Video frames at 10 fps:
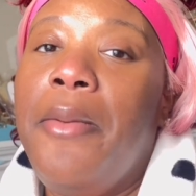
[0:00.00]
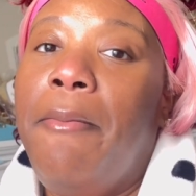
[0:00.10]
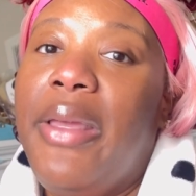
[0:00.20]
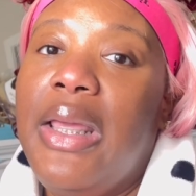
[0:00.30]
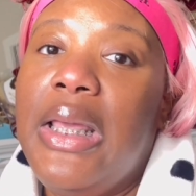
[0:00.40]

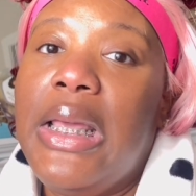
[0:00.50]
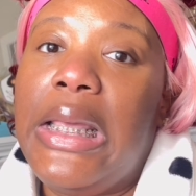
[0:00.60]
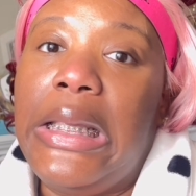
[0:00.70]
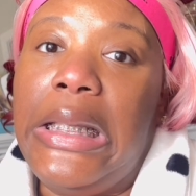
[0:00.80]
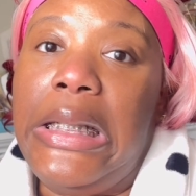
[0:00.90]
Being
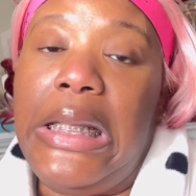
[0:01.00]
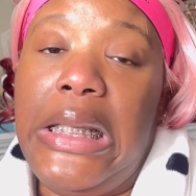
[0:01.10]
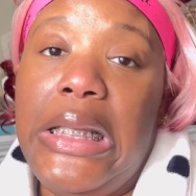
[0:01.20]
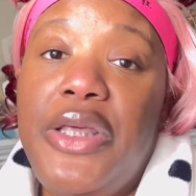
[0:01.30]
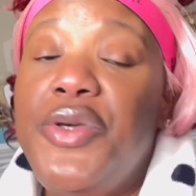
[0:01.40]
in
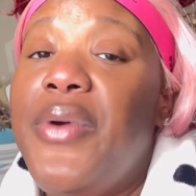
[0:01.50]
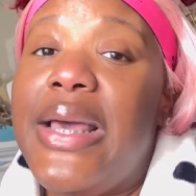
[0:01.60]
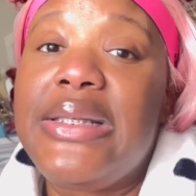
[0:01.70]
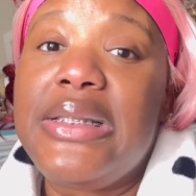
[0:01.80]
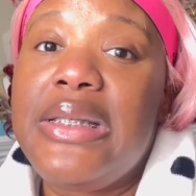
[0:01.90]
the
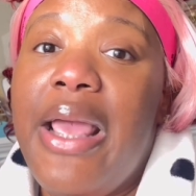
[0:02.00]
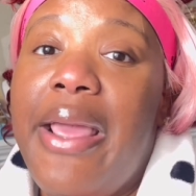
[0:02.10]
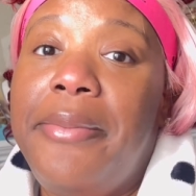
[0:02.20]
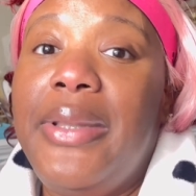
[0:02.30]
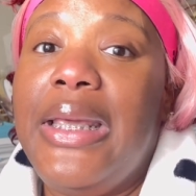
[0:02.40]
US
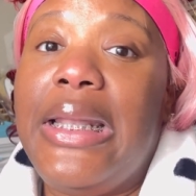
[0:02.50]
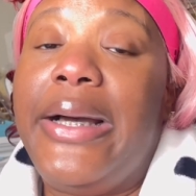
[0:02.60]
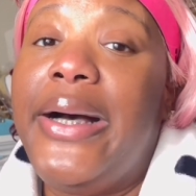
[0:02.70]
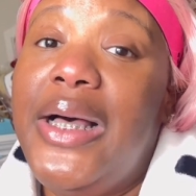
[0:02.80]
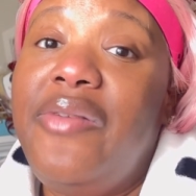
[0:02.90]
and being in the
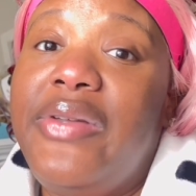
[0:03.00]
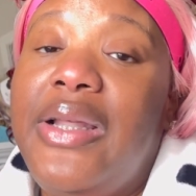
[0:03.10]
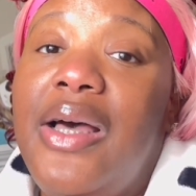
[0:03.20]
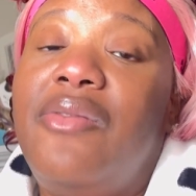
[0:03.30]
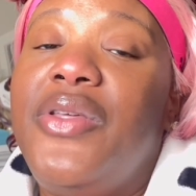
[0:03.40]
oven
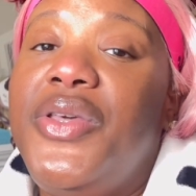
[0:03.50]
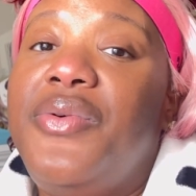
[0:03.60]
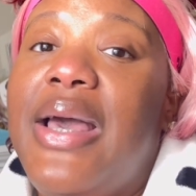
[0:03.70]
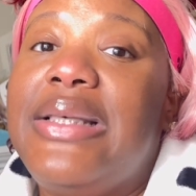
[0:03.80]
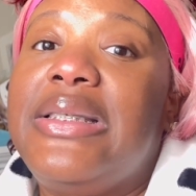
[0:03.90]
of the
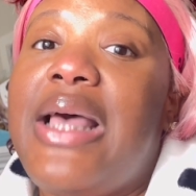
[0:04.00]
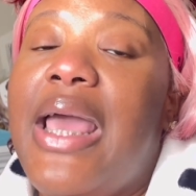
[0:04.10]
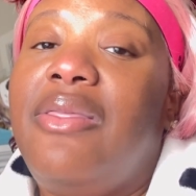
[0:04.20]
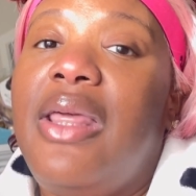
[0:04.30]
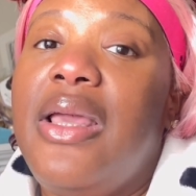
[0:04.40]
US, I
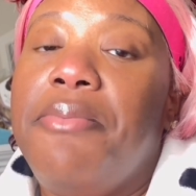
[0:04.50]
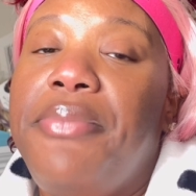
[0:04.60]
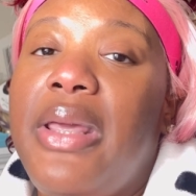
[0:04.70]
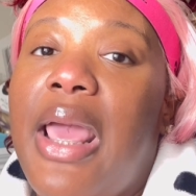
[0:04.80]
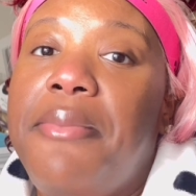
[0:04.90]
think
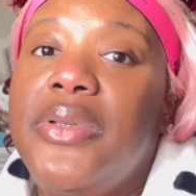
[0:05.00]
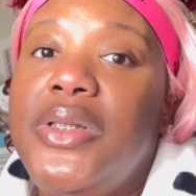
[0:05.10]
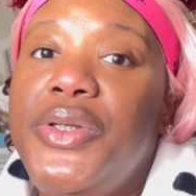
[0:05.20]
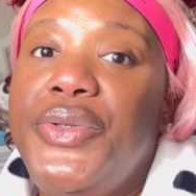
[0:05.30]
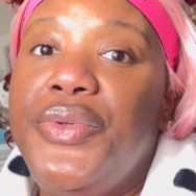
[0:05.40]
being able
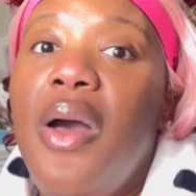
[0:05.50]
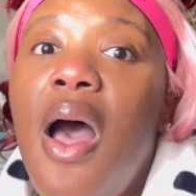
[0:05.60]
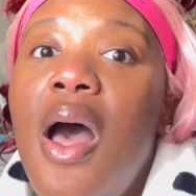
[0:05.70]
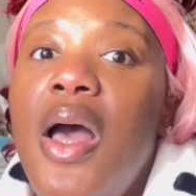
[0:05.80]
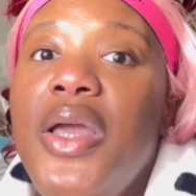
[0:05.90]
to,
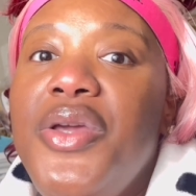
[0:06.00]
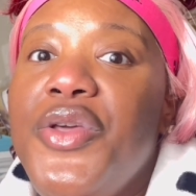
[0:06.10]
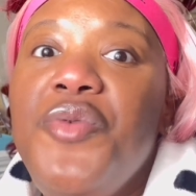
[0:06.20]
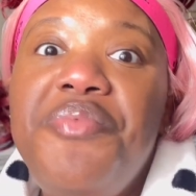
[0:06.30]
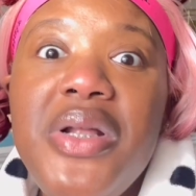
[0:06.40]

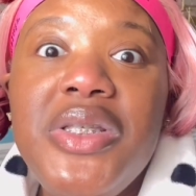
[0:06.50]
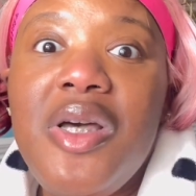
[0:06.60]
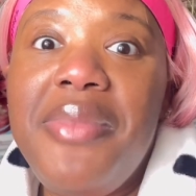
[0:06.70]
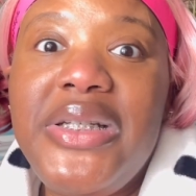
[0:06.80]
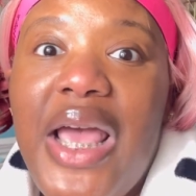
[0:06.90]
you put so
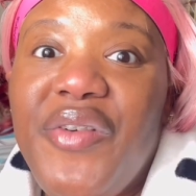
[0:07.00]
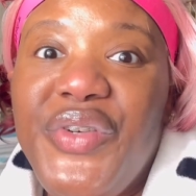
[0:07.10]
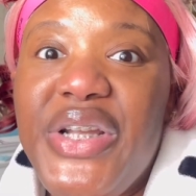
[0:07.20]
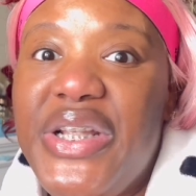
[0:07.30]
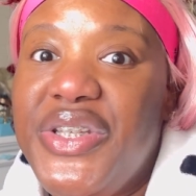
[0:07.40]
much
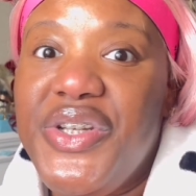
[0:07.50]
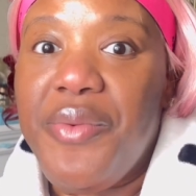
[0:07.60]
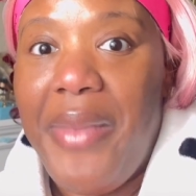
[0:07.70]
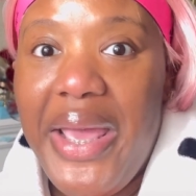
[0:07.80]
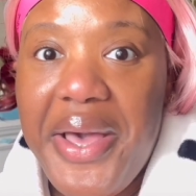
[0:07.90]
effort into your
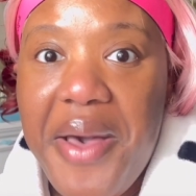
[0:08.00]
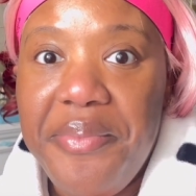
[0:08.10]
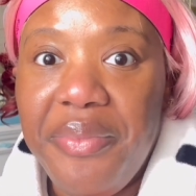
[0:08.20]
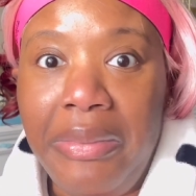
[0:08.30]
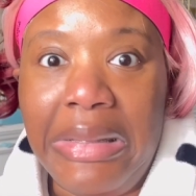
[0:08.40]
makeup,
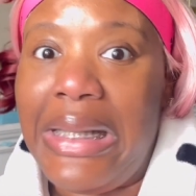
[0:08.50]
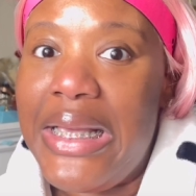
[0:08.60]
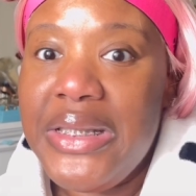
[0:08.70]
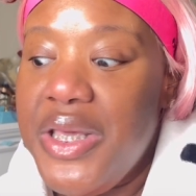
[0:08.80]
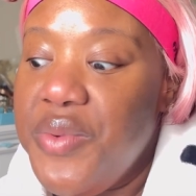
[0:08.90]
the
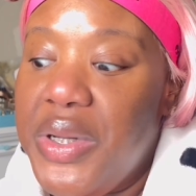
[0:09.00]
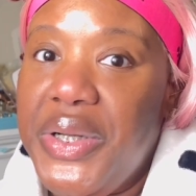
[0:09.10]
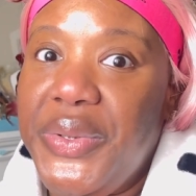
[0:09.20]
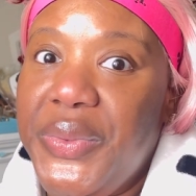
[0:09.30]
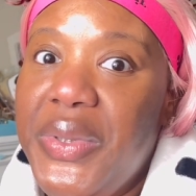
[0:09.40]
last thing you want to
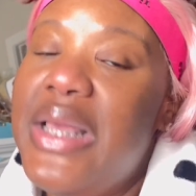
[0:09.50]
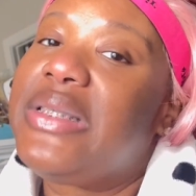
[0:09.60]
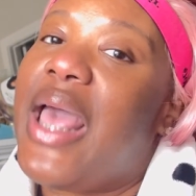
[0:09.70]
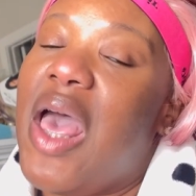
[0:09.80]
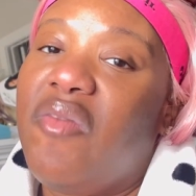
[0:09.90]
do is
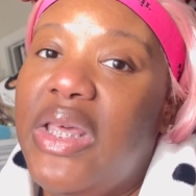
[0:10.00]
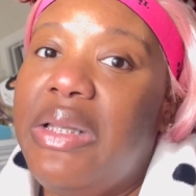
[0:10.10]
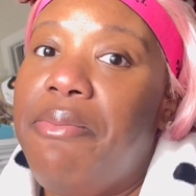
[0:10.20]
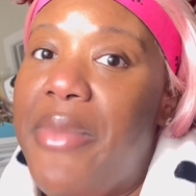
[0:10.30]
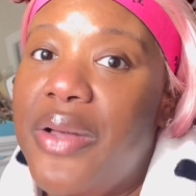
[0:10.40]
have it
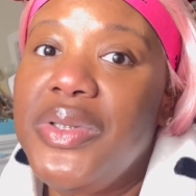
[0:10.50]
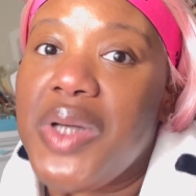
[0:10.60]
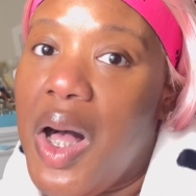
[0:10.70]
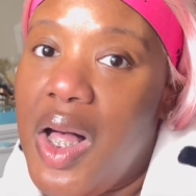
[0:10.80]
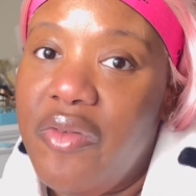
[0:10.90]
melt
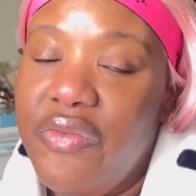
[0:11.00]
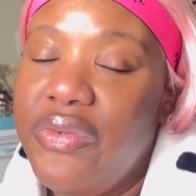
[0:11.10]
off